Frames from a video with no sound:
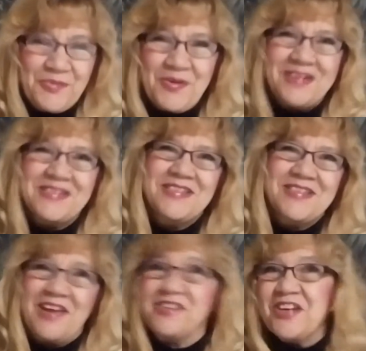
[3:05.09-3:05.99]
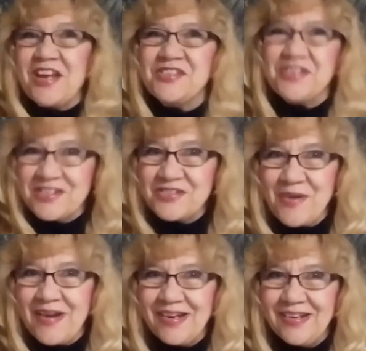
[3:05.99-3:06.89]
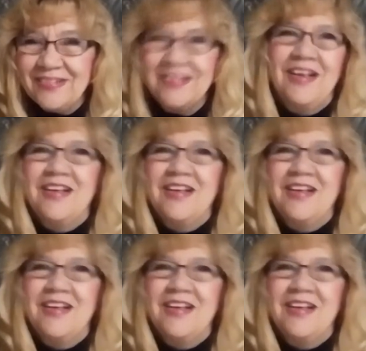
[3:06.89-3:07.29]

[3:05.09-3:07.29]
was education and training,